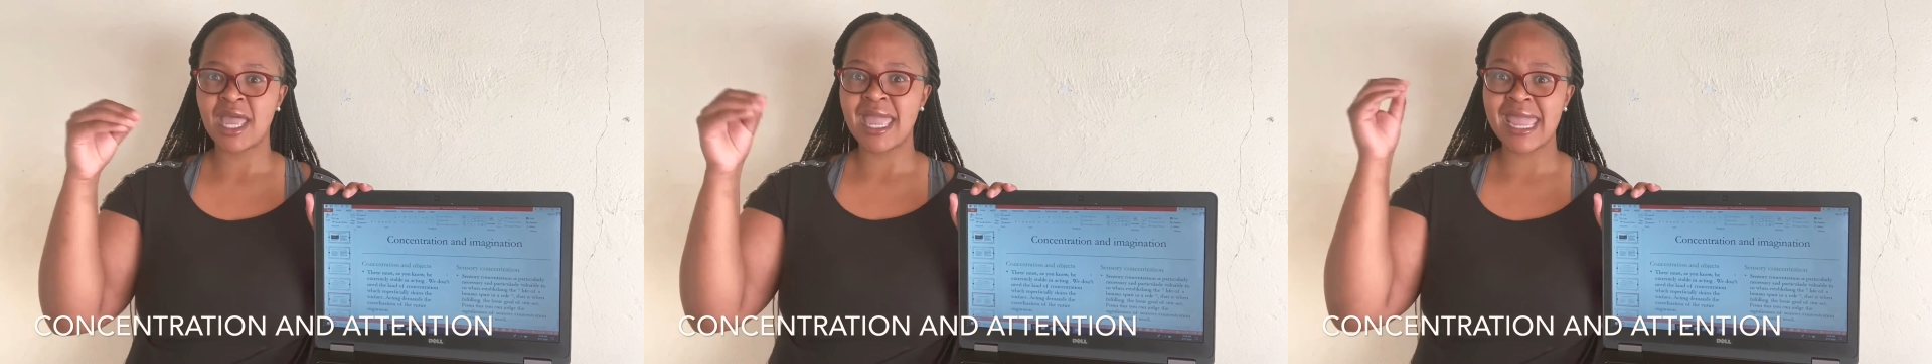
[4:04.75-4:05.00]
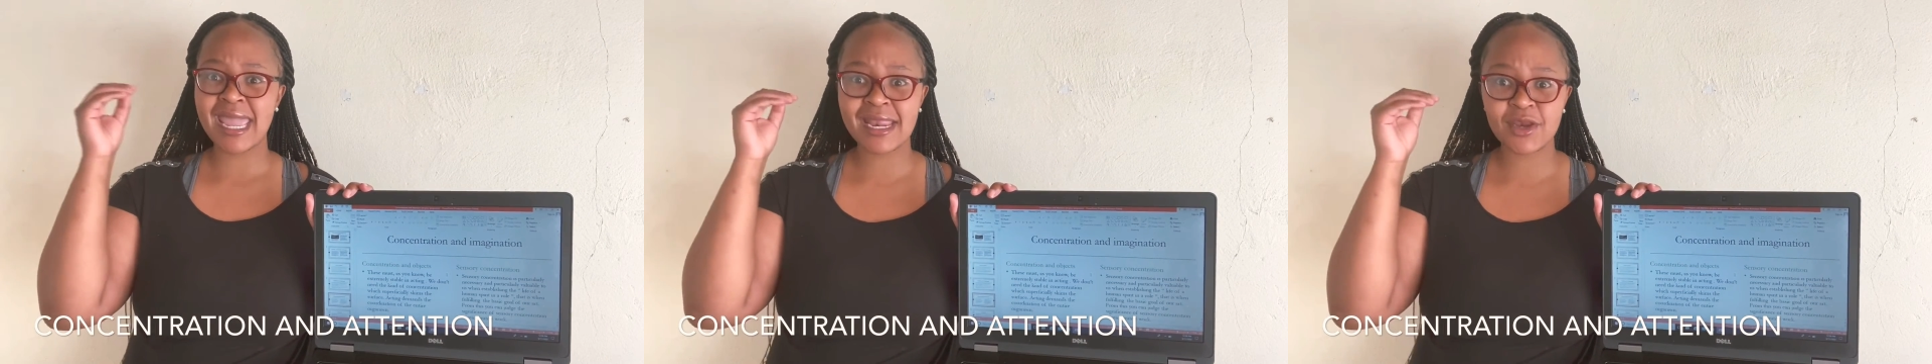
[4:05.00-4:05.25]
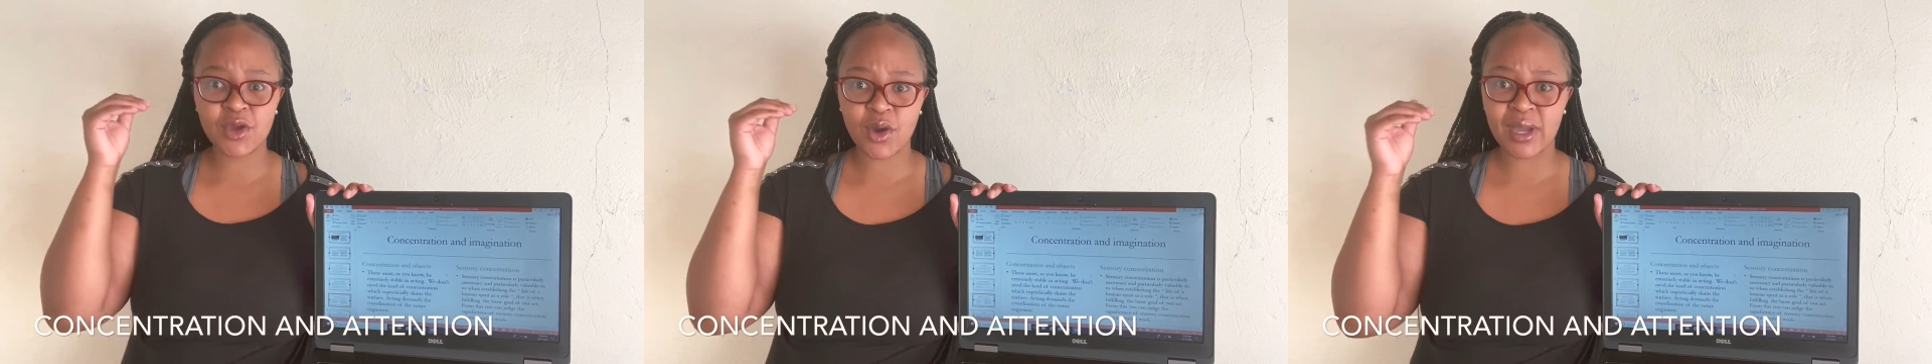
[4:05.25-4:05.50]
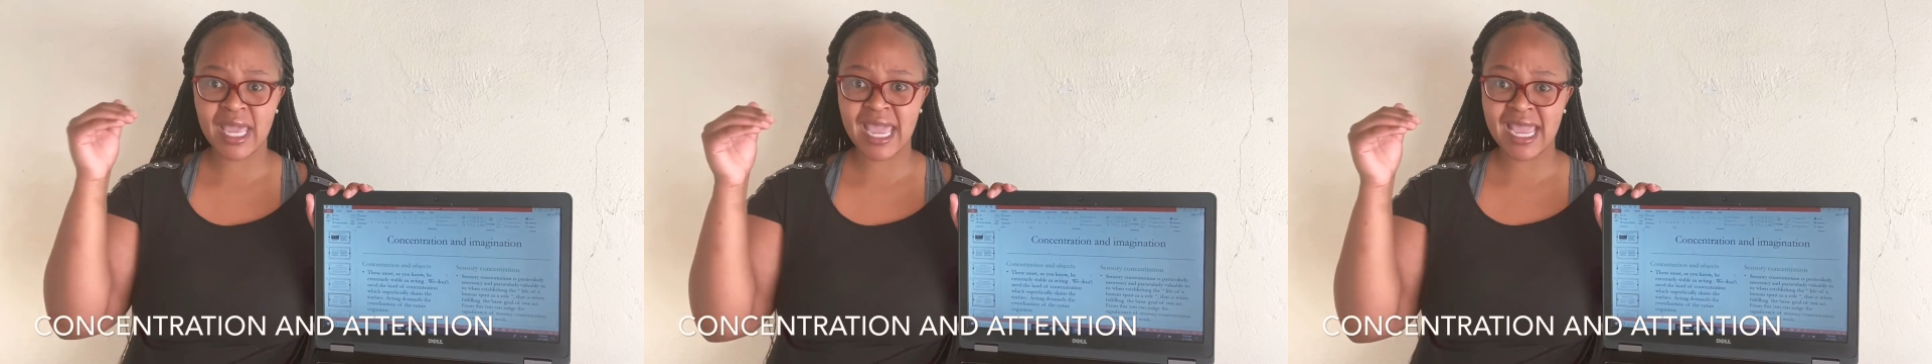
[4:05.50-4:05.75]
in your
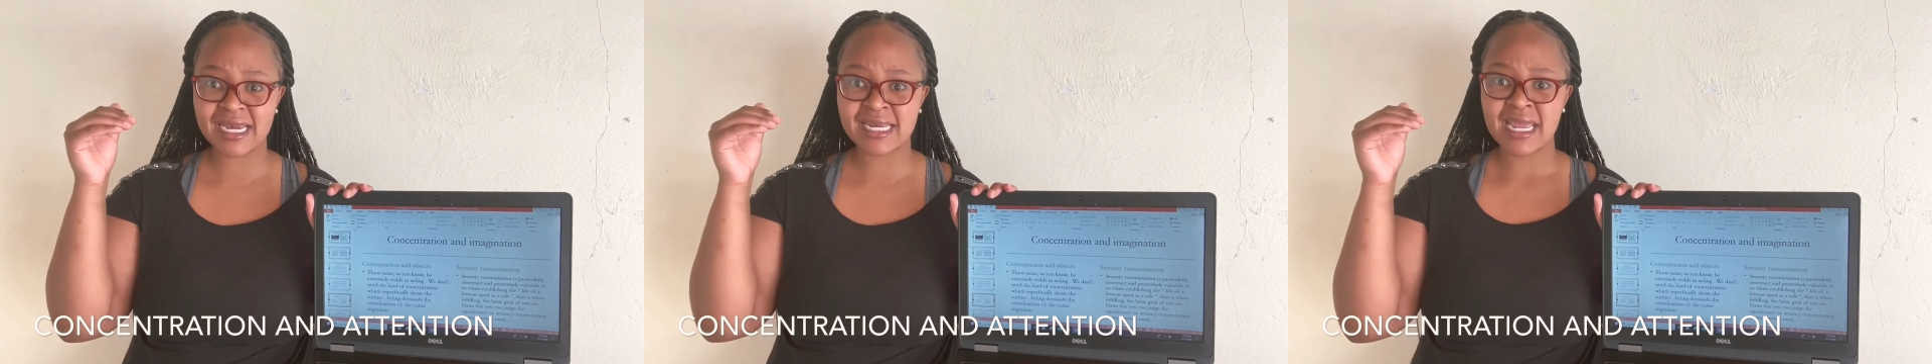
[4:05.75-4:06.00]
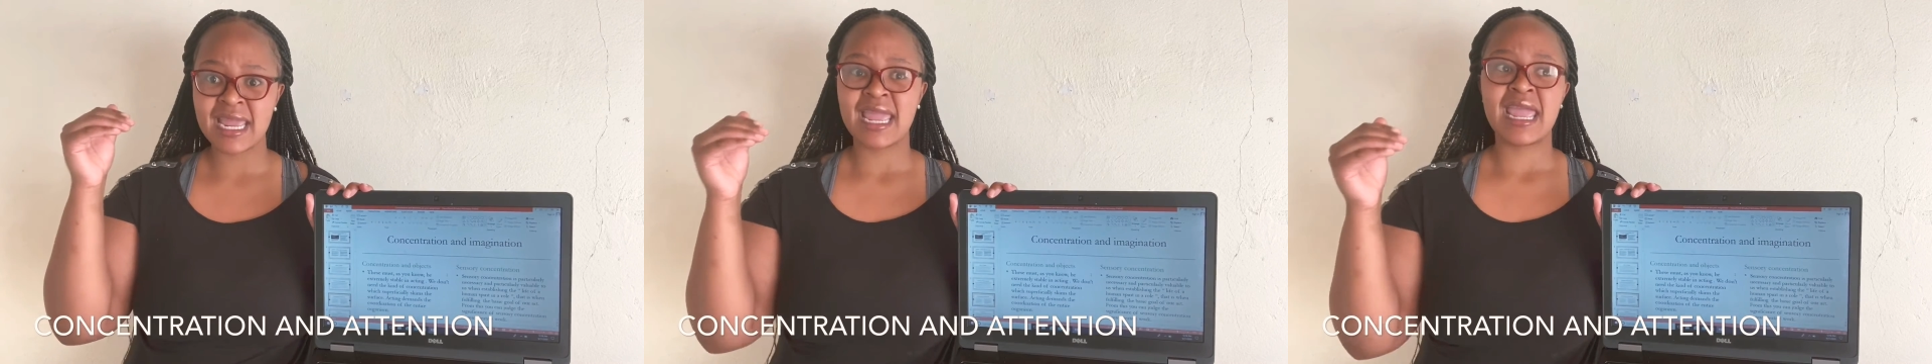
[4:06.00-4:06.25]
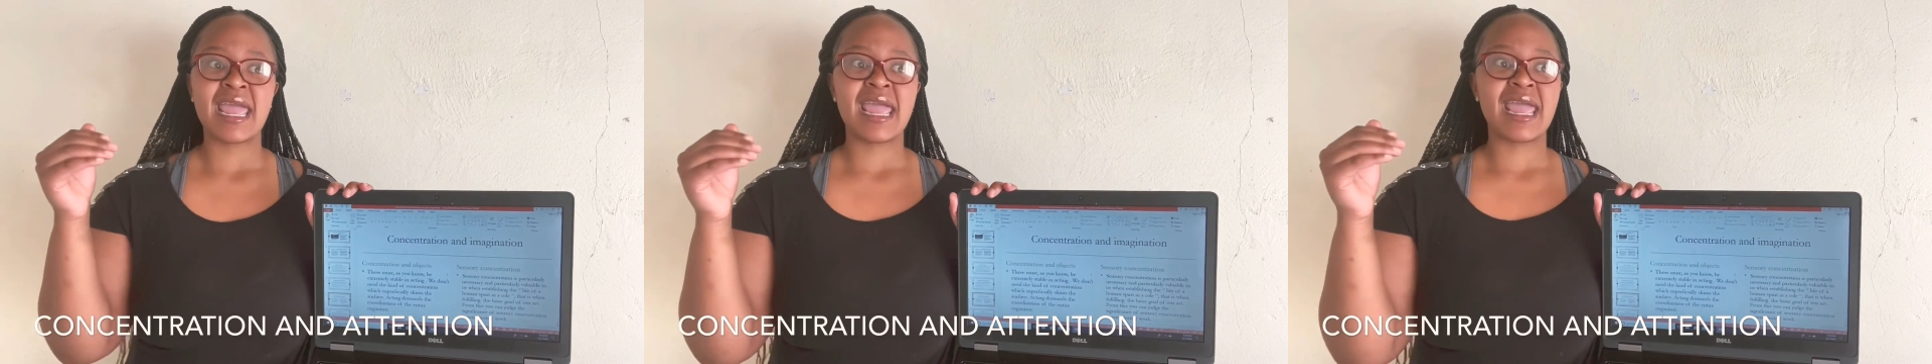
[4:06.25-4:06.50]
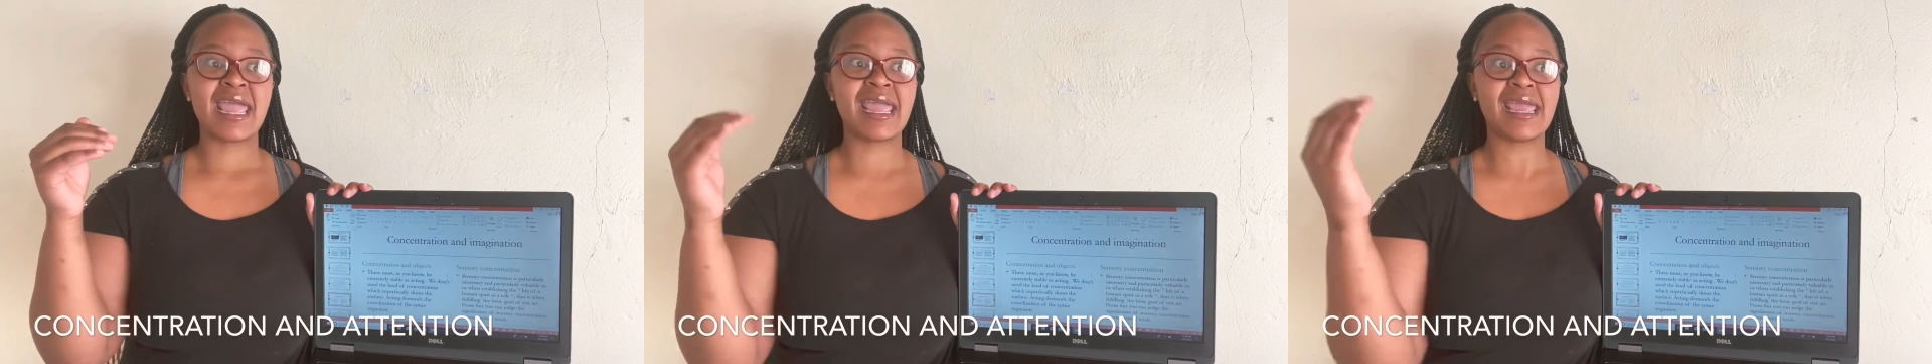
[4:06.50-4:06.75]
head
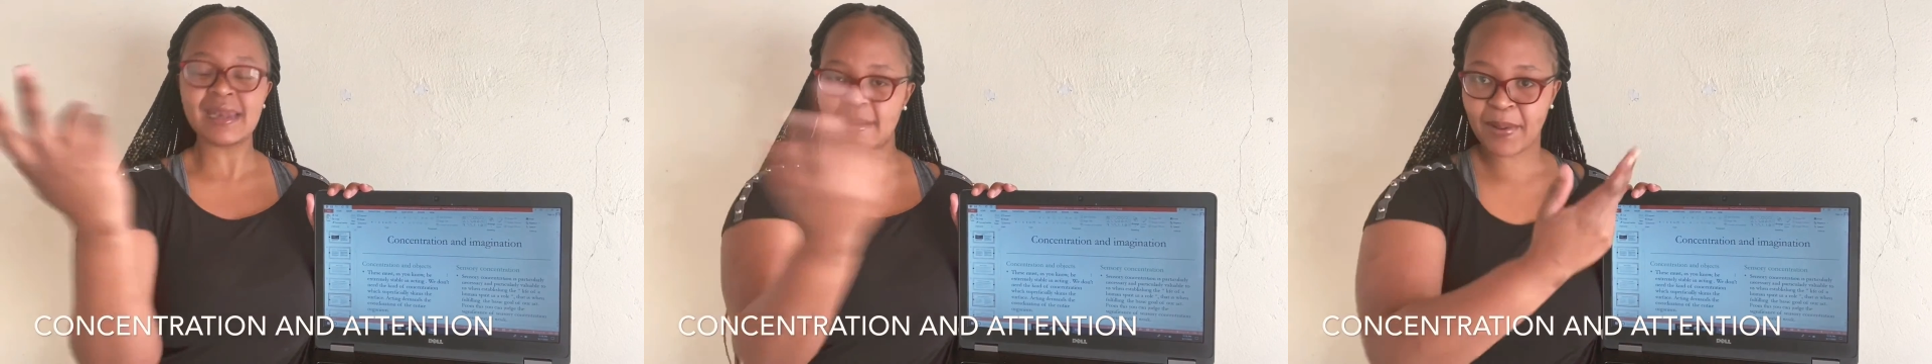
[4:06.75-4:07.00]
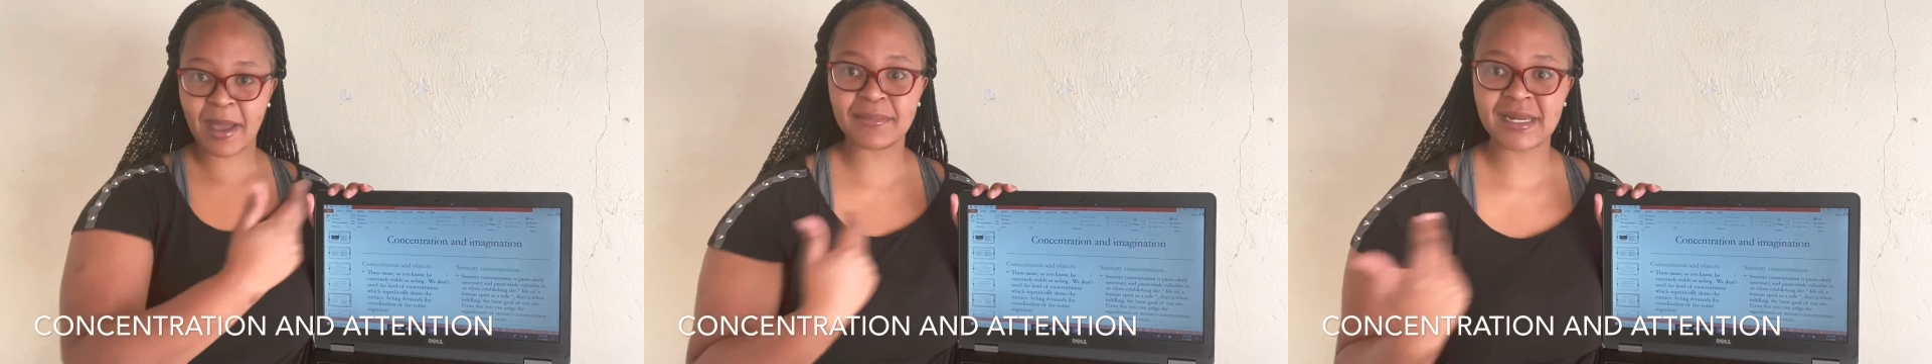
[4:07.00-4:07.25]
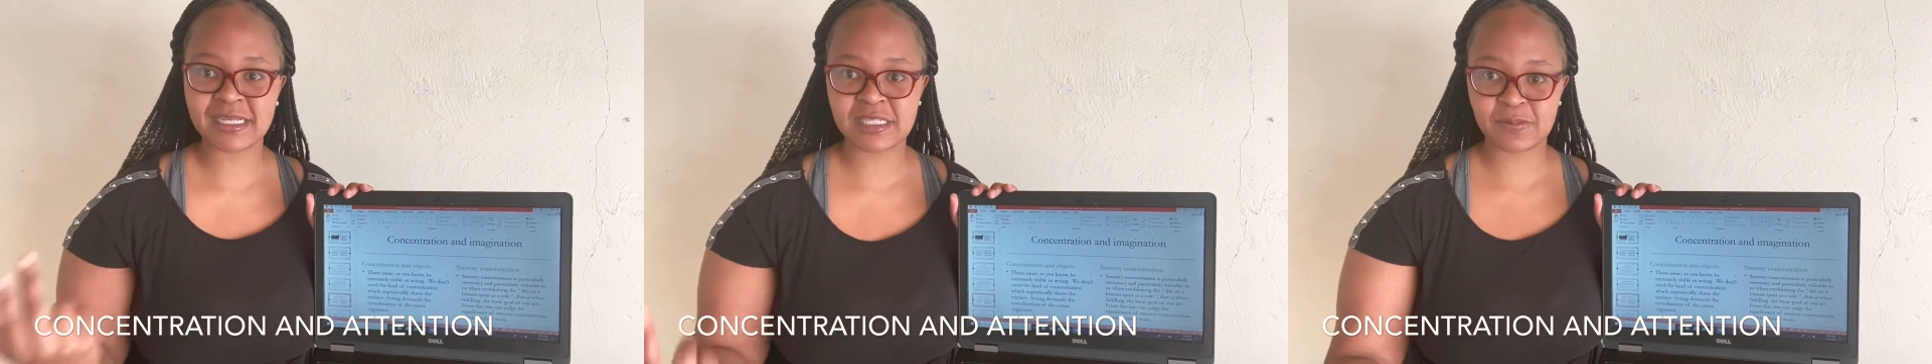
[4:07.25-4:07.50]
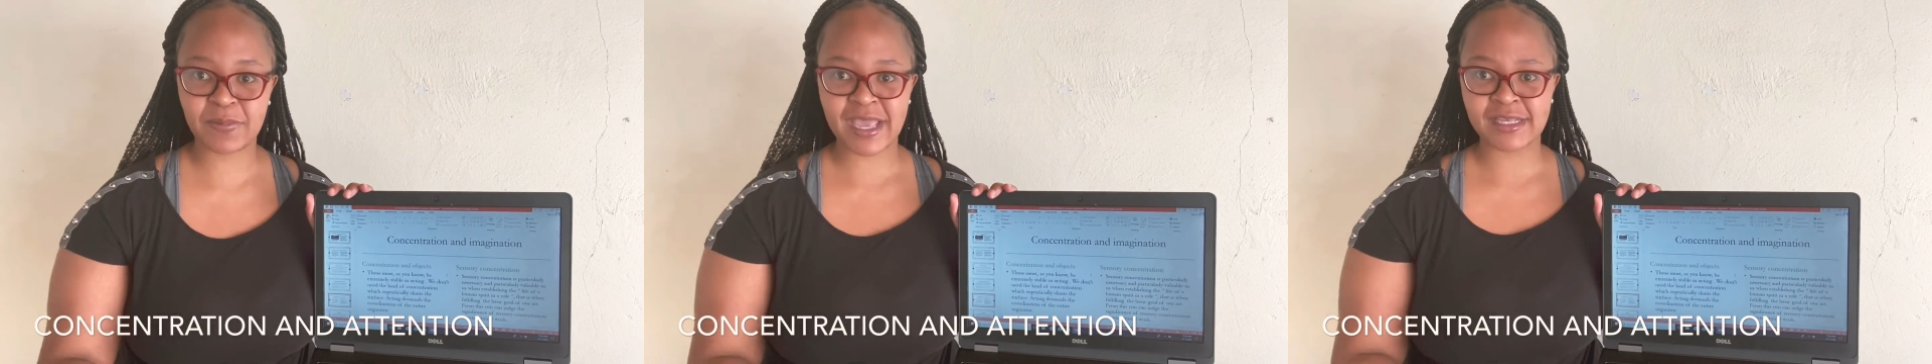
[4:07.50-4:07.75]
in a public
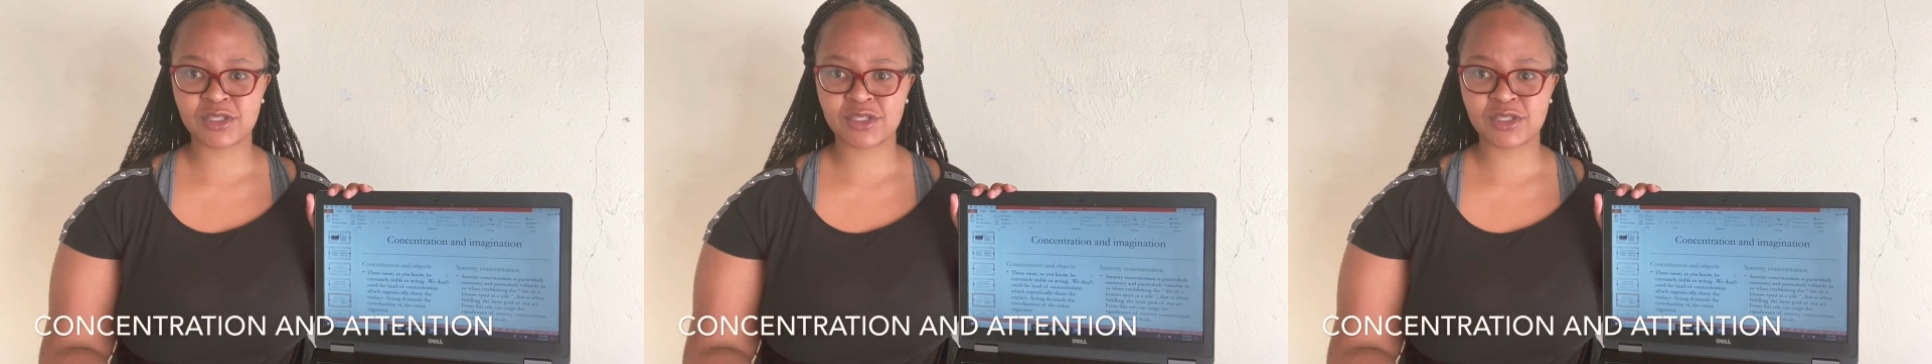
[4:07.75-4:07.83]
space.